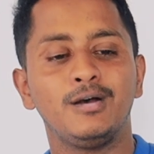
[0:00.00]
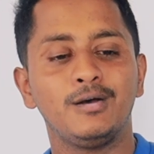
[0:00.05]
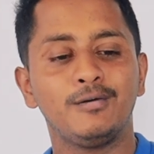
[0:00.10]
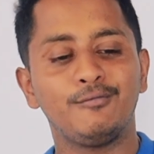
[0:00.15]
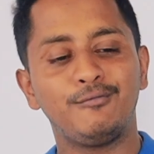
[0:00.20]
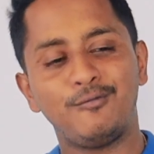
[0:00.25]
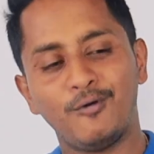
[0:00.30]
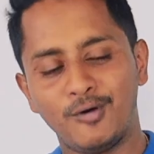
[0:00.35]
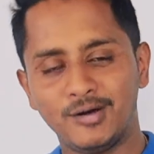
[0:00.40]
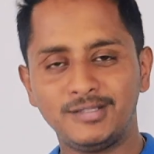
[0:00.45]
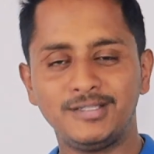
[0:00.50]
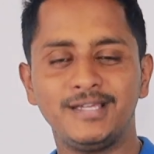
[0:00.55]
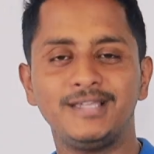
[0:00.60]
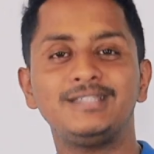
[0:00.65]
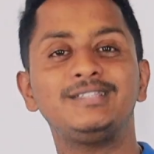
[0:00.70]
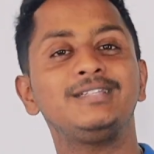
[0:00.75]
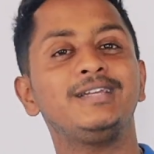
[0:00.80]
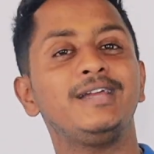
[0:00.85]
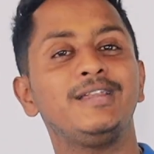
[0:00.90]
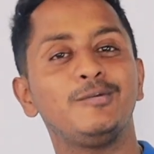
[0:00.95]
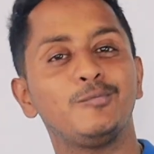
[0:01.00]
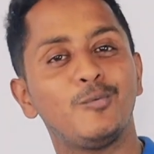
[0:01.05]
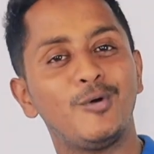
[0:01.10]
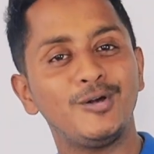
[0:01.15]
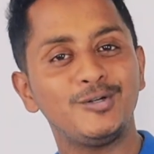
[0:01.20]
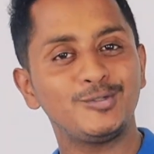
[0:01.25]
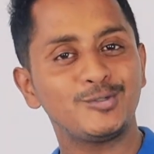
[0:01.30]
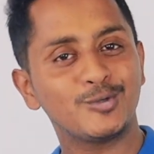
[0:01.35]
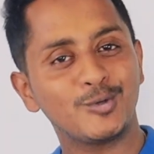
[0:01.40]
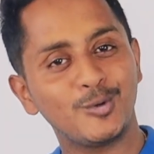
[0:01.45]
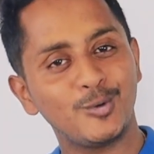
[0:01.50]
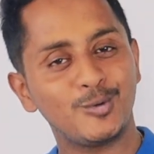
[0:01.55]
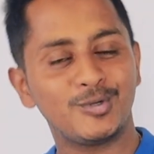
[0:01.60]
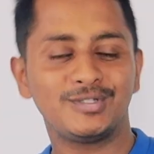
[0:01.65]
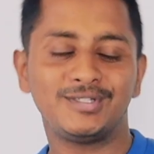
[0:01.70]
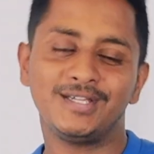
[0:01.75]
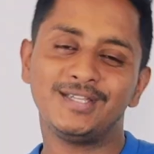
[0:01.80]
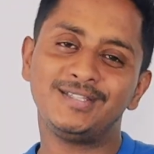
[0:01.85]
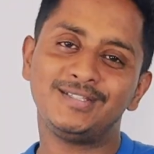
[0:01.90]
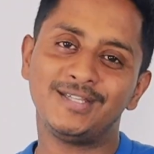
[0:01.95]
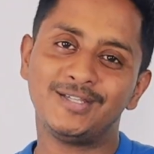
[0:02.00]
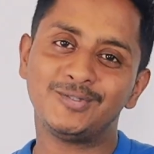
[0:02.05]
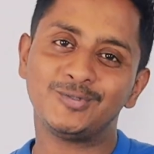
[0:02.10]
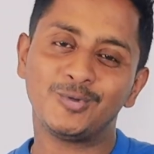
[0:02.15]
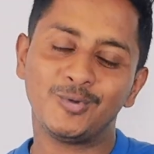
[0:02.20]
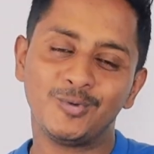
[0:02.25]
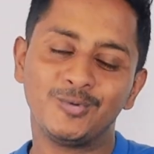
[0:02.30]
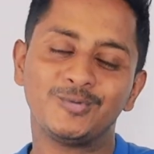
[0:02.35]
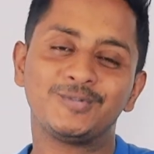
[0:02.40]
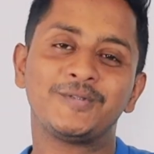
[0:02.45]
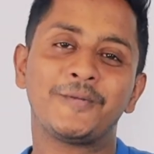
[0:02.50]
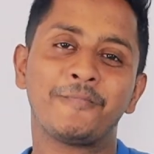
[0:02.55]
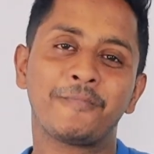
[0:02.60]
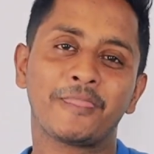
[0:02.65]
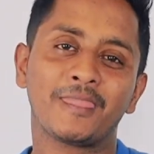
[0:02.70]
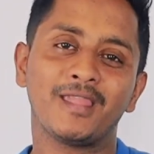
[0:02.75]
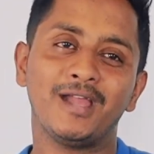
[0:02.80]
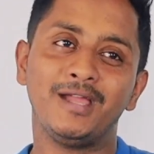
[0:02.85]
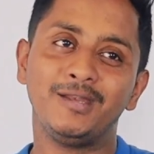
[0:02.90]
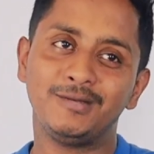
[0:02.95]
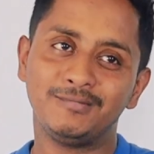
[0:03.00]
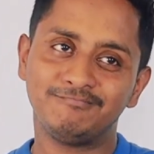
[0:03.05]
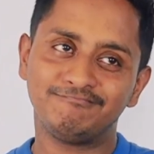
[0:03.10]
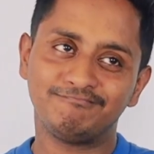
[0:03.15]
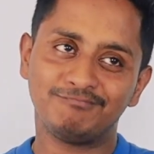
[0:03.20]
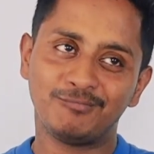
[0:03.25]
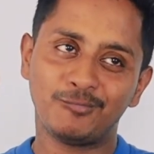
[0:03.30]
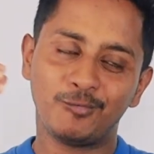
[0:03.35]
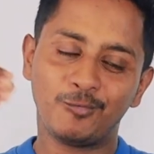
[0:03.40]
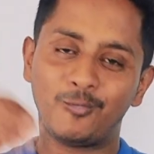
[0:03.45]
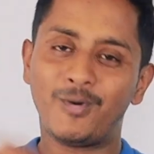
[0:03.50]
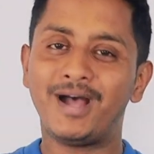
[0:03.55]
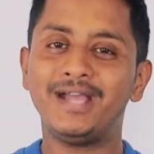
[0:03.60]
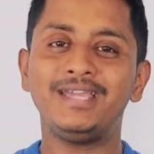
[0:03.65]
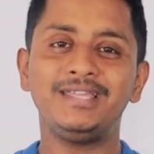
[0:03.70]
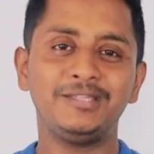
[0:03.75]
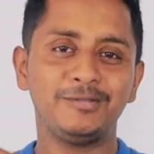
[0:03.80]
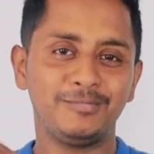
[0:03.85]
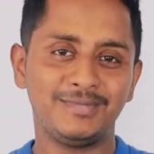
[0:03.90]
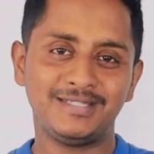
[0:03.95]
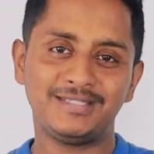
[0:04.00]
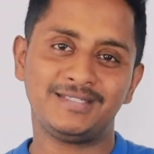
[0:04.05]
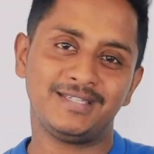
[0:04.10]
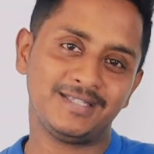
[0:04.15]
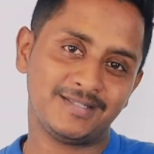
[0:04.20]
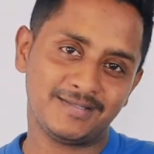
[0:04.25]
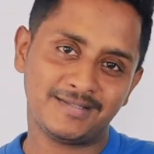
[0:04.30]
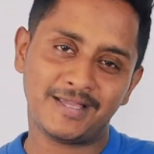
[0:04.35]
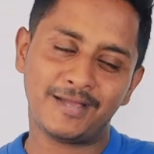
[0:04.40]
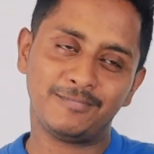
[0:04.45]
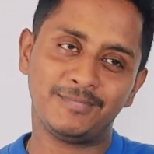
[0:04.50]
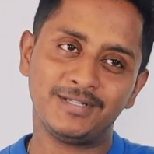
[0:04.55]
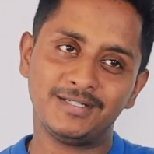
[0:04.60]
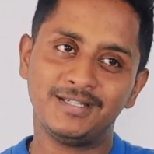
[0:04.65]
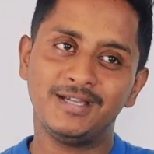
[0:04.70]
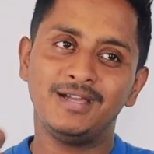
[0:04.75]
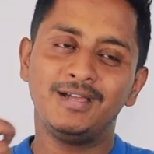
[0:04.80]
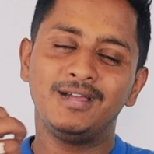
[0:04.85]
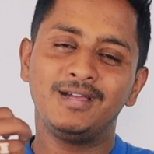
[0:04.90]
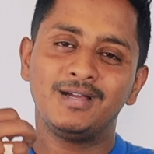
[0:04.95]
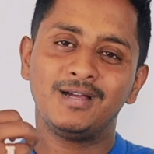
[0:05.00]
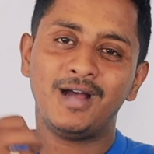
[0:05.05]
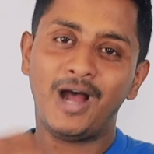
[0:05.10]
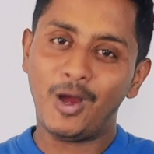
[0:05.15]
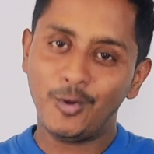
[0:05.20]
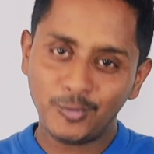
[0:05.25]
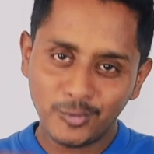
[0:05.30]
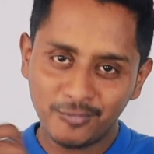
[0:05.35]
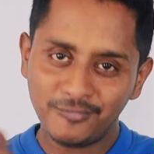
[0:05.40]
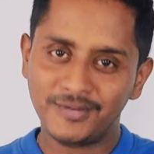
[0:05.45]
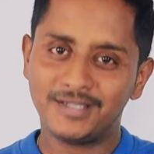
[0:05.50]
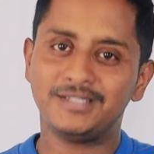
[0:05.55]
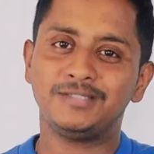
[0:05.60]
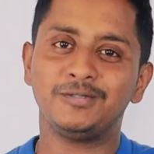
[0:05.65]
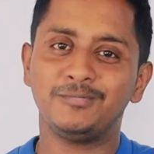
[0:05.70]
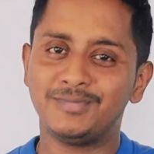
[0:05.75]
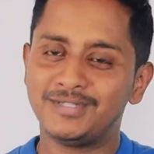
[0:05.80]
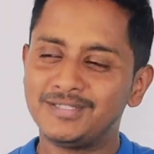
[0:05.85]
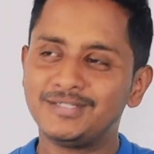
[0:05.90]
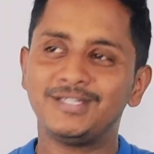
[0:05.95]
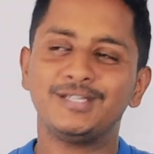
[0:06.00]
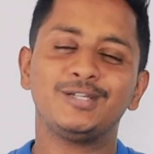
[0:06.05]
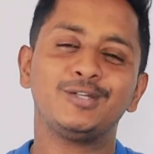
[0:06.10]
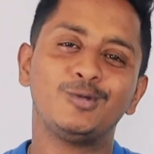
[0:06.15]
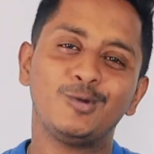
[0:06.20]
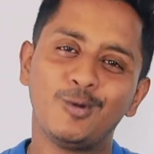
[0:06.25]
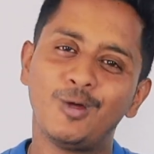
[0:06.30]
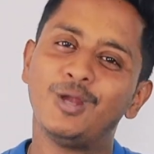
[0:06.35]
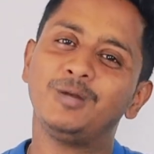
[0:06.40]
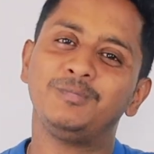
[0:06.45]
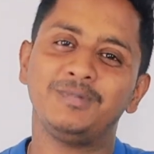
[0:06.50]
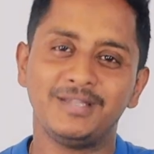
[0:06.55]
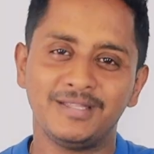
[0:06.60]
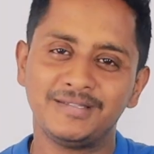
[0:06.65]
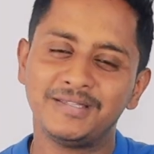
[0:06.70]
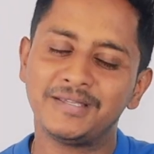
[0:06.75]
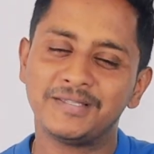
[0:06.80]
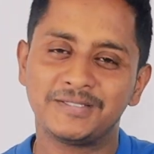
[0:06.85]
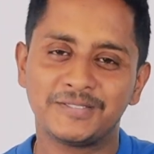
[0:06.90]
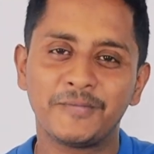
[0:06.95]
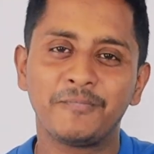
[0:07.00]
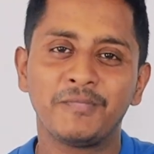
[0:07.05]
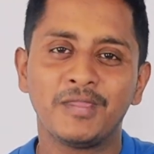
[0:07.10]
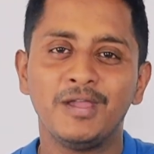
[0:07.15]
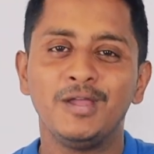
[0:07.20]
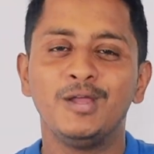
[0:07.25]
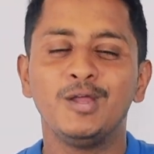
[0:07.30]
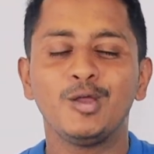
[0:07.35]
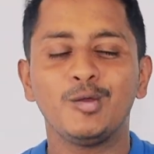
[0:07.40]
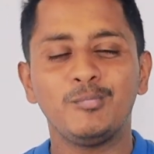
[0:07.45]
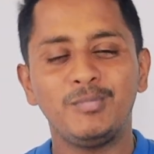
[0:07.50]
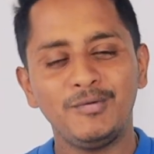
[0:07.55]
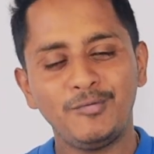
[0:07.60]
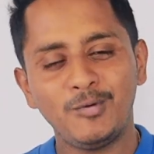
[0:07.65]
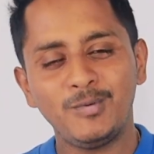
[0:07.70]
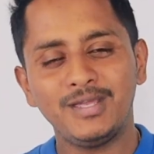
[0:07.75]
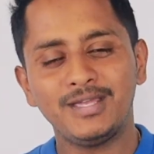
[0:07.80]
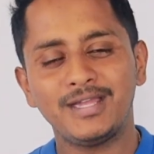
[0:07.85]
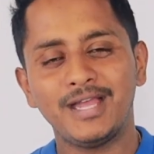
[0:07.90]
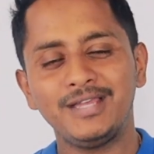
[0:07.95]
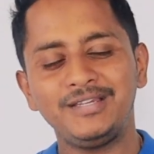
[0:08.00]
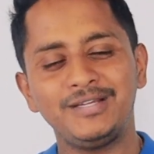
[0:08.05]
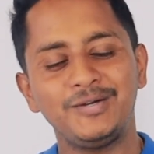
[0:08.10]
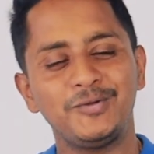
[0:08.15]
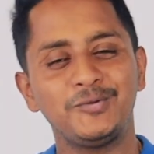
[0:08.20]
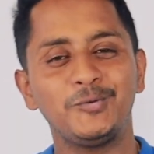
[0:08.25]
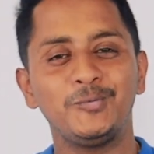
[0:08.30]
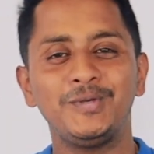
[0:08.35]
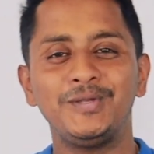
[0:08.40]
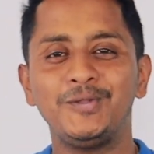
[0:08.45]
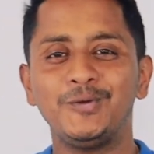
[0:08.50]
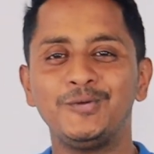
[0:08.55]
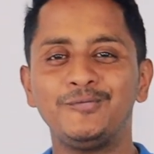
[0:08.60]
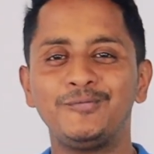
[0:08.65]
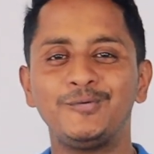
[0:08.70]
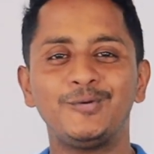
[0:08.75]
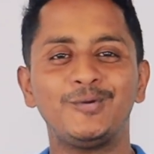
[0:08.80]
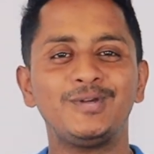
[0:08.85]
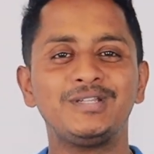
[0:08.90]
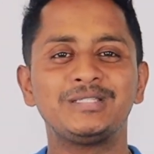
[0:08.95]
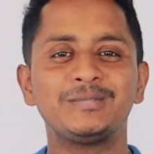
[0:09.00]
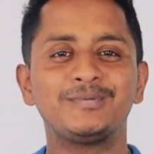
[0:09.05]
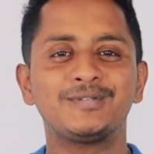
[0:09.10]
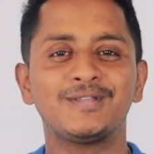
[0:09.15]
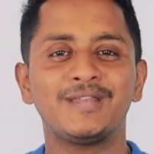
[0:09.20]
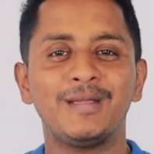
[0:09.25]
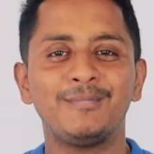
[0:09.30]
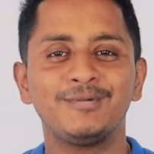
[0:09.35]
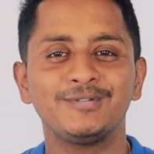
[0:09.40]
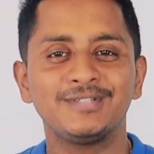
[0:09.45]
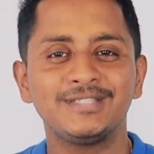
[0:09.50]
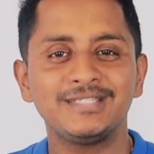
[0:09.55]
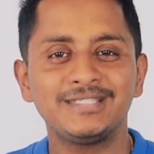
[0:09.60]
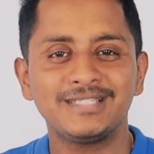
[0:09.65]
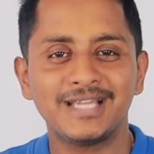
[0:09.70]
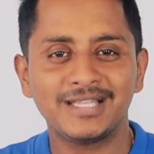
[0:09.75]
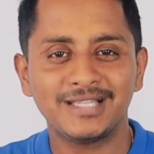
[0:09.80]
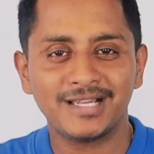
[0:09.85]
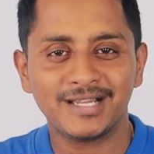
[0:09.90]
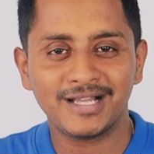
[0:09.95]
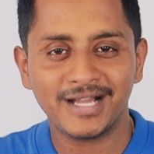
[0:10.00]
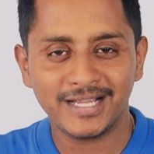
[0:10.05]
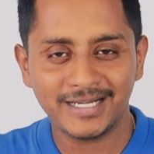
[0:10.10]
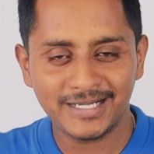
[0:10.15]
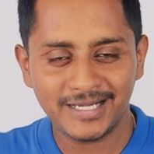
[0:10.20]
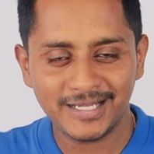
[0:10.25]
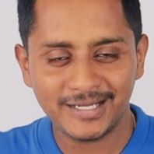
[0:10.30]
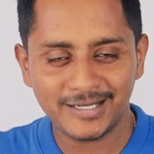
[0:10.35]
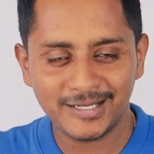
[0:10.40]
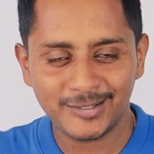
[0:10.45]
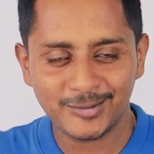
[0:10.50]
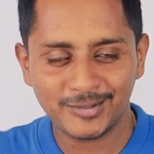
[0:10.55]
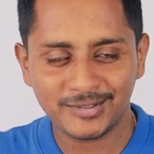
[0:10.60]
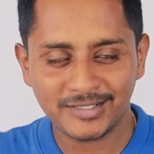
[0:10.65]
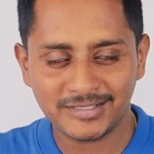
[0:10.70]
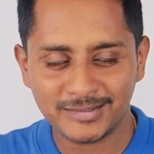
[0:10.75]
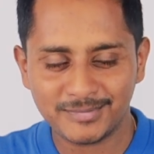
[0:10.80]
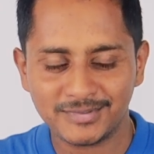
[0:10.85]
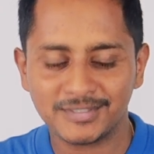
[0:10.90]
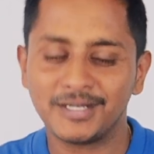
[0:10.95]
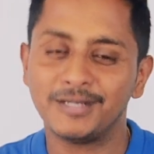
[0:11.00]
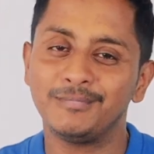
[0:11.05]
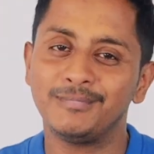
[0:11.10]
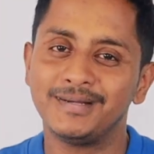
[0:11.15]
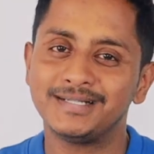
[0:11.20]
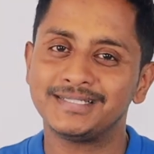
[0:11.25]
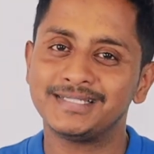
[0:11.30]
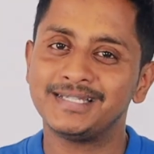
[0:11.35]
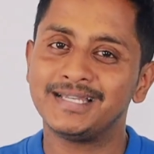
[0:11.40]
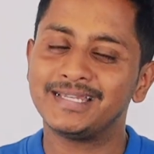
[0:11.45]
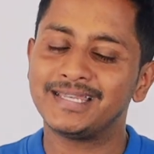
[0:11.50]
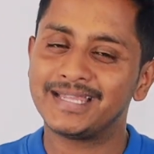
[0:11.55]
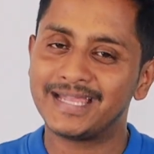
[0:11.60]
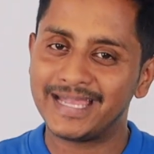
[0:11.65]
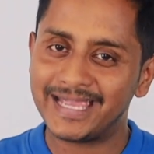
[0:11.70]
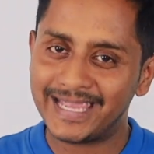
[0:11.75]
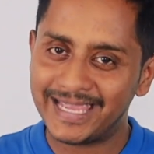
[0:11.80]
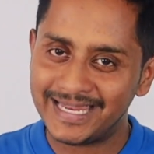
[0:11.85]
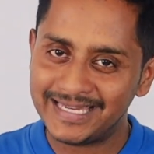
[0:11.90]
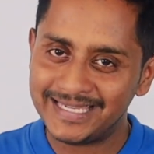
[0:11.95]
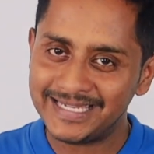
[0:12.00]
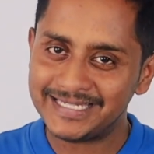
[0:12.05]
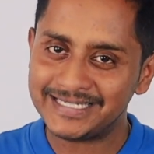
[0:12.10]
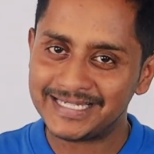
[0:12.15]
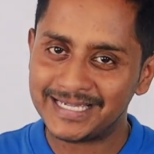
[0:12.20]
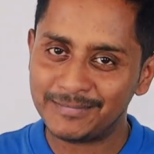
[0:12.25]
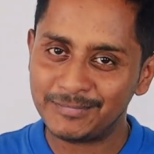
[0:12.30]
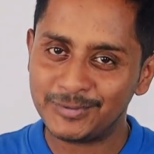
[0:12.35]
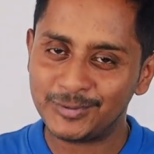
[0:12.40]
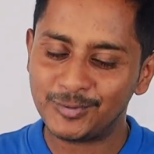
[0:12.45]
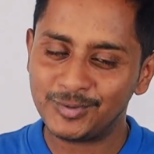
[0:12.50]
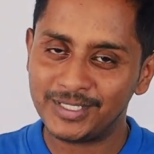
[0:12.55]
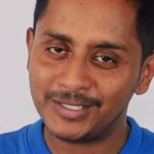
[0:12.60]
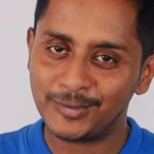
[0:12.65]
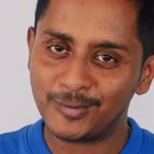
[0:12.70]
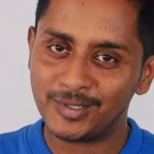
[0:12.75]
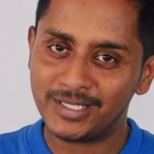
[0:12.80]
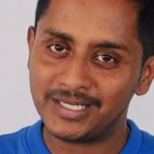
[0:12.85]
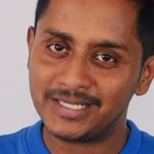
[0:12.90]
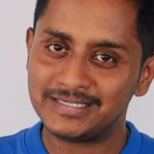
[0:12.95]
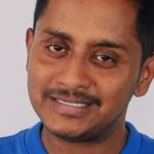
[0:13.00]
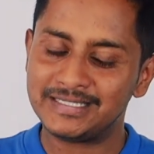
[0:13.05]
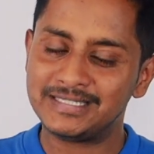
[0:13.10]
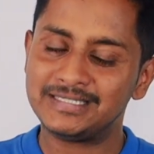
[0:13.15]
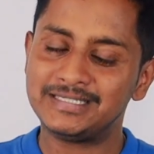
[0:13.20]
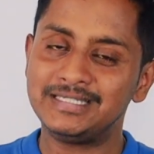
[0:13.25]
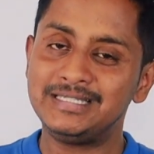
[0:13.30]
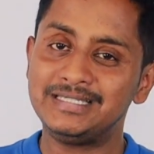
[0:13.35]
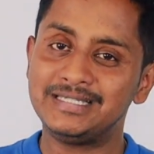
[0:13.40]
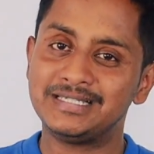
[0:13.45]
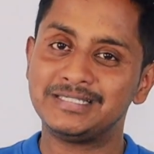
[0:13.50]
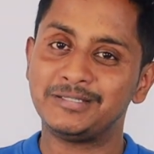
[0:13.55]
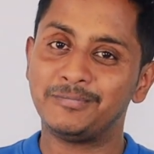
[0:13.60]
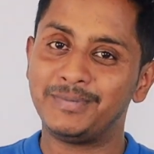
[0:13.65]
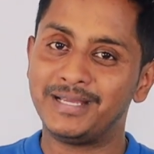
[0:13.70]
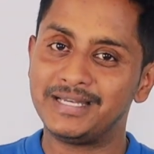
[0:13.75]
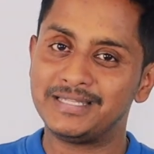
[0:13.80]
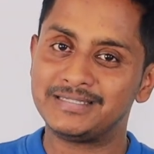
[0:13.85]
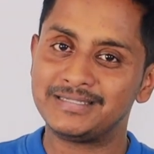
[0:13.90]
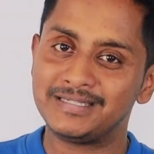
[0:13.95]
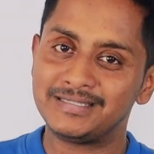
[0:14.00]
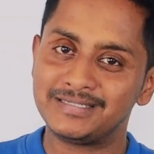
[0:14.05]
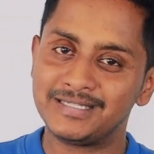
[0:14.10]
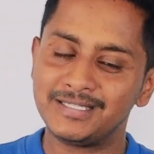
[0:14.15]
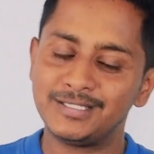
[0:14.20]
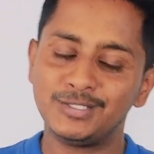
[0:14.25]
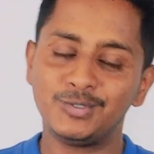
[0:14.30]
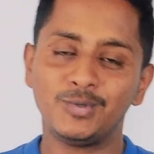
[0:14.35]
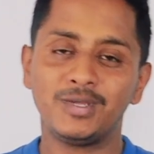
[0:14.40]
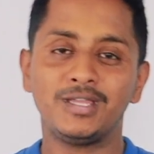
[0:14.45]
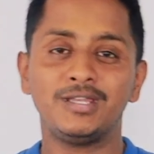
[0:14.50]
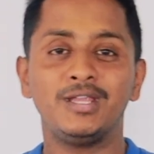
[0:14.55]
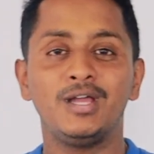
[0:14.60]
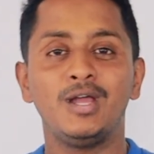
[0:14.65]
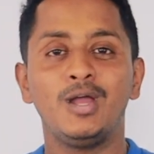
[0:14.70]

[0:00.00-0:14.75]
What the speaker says: for the essay and what score the essay scores and why the mistakes has happened, how to fix the mistake and lot many things. Before we get into the video, if you're not subscribed to this channel, kindly click on the subscribe button, and anytime you need online assistance, it's a paid assistance, you can